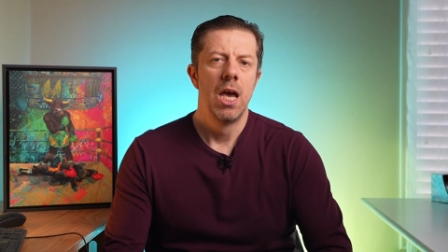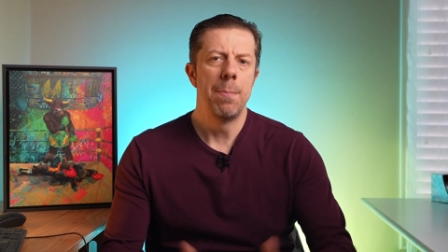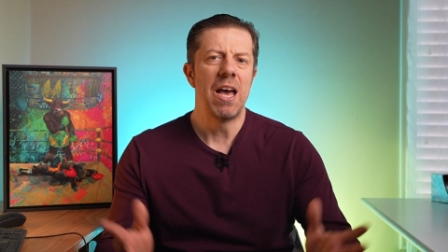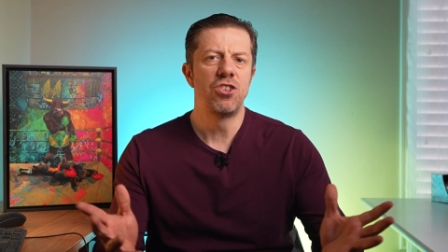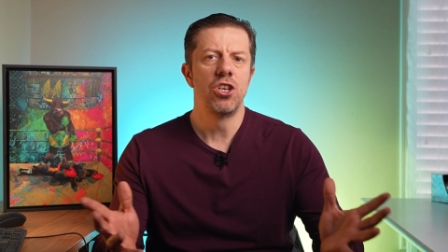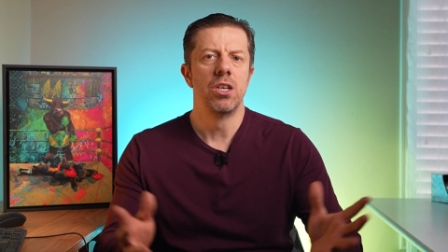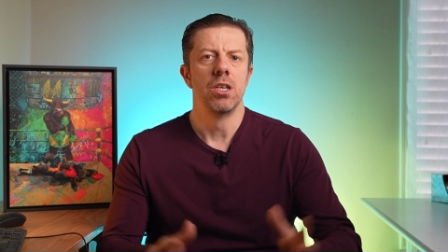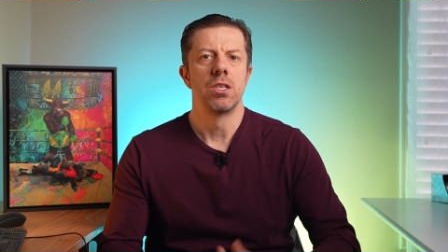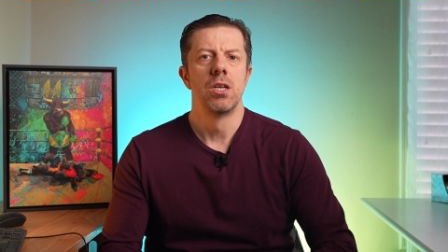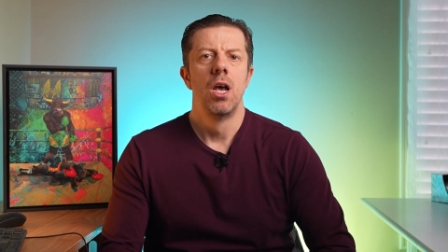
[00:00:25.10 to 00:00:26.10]
Imagine
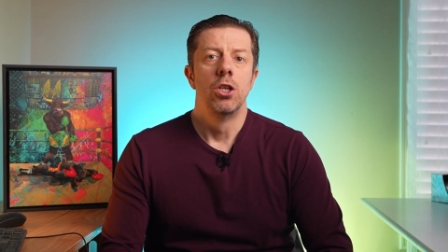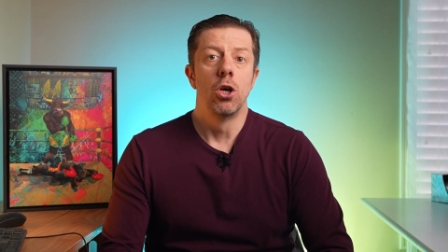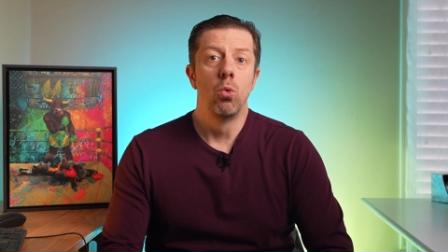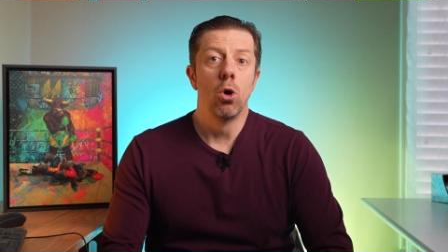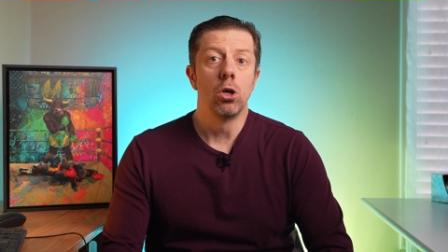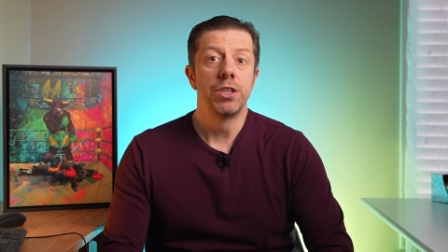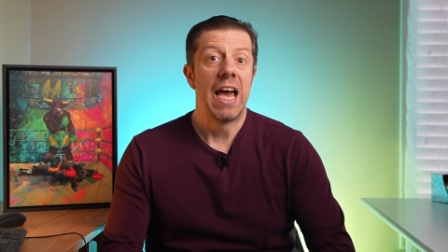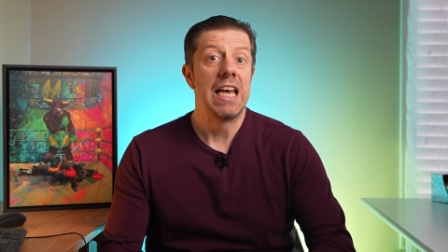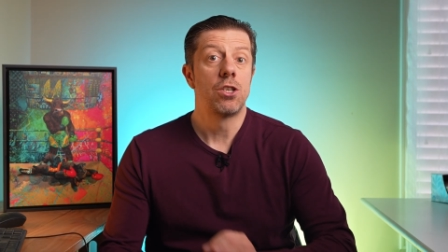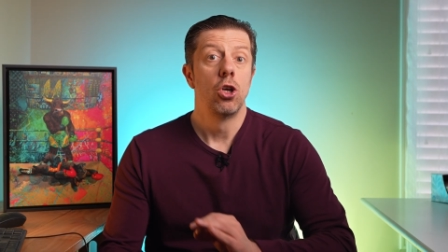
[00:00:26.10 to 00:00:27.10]
this the world
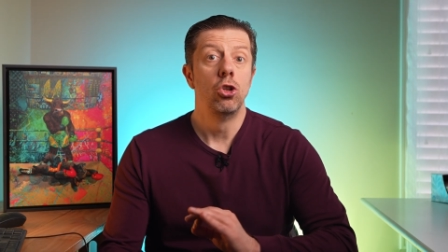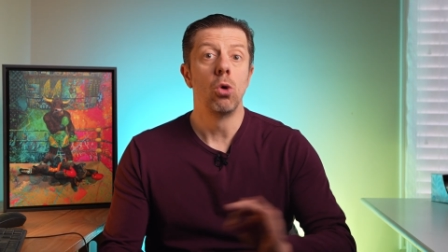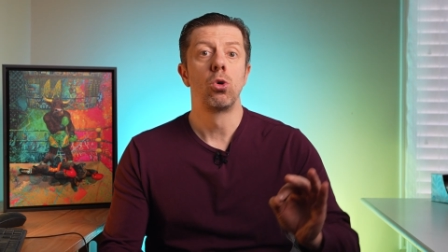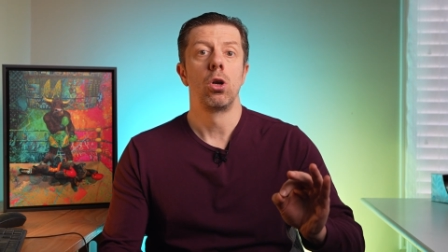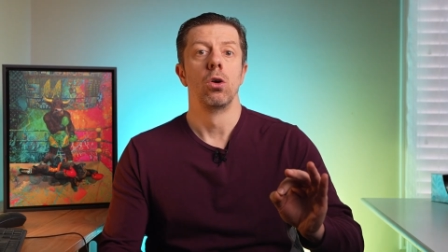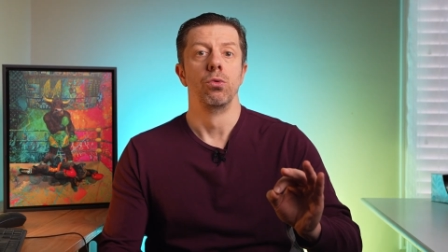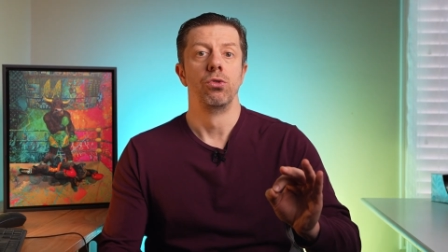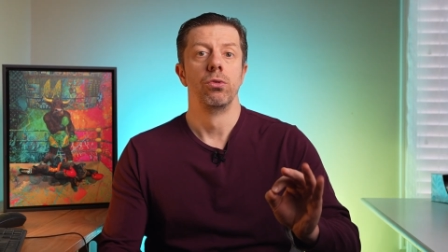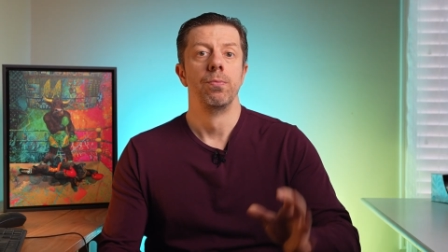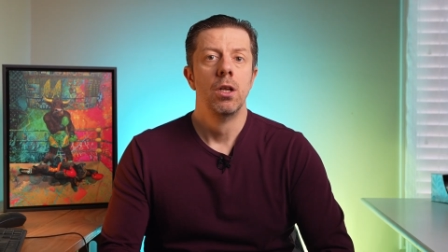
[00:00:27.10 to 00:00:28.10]
has no
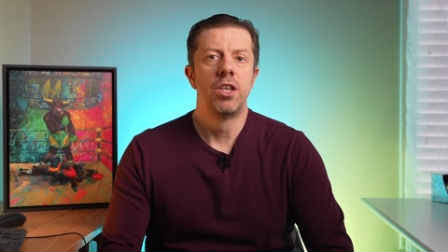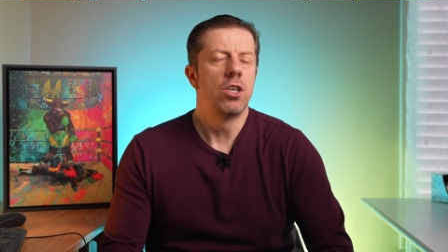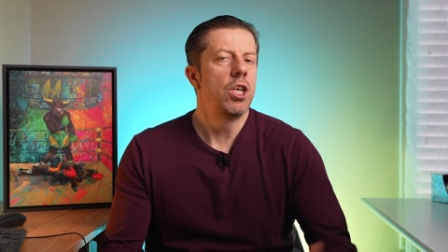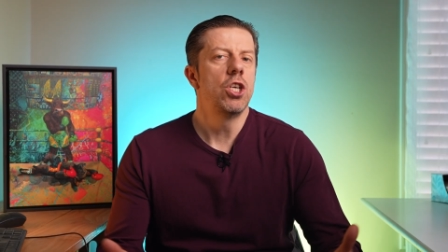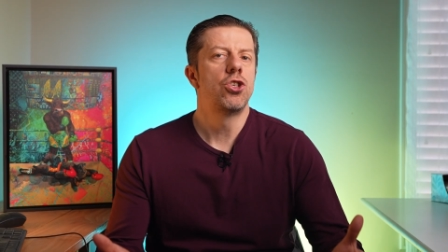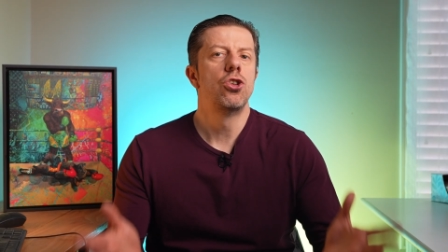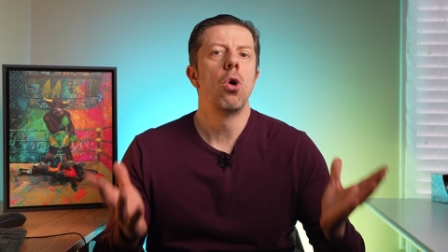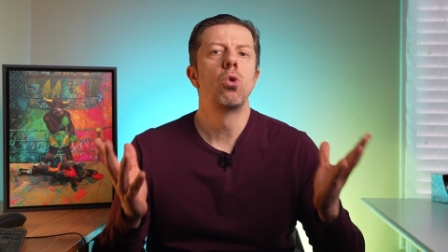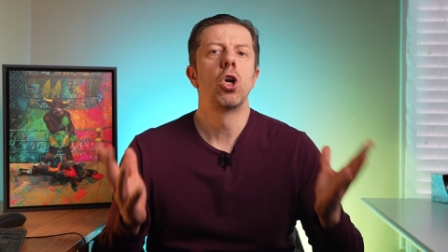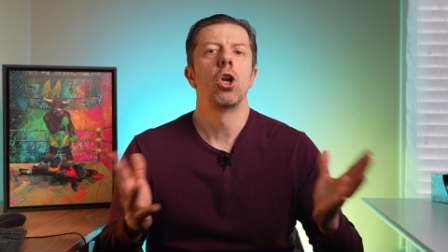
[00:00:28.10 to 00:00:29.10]
clothes. There is
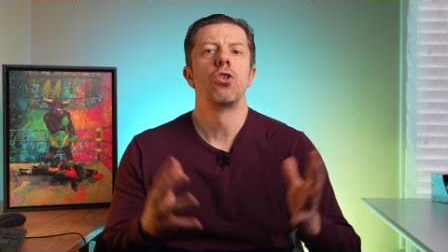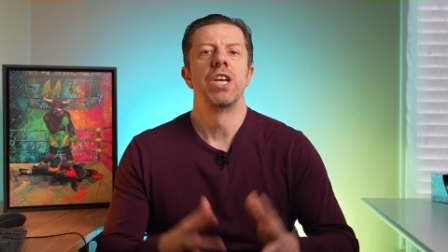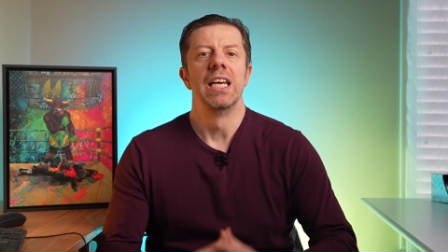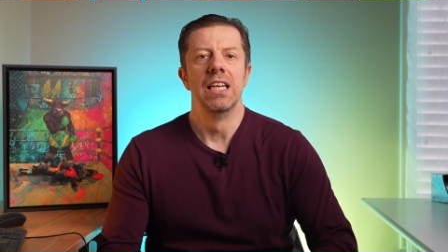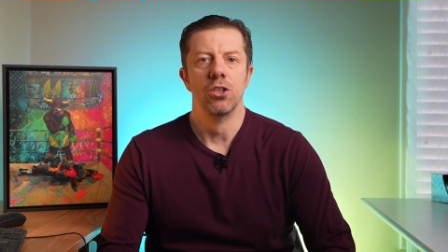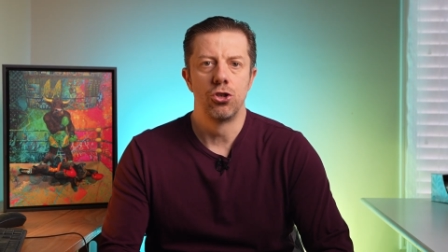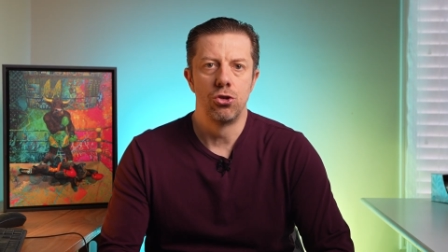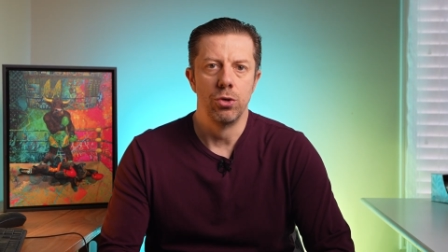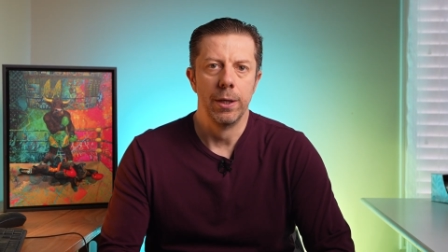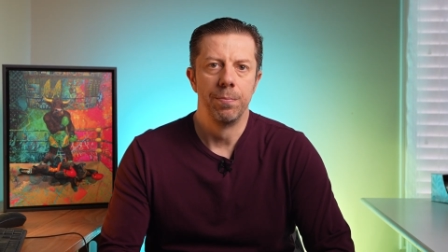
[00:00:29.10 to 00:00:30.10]
no clothing
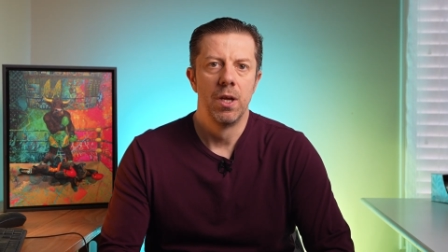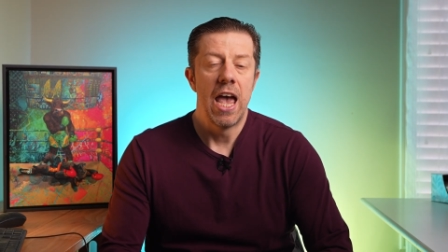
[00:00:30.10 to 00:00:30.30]
industry.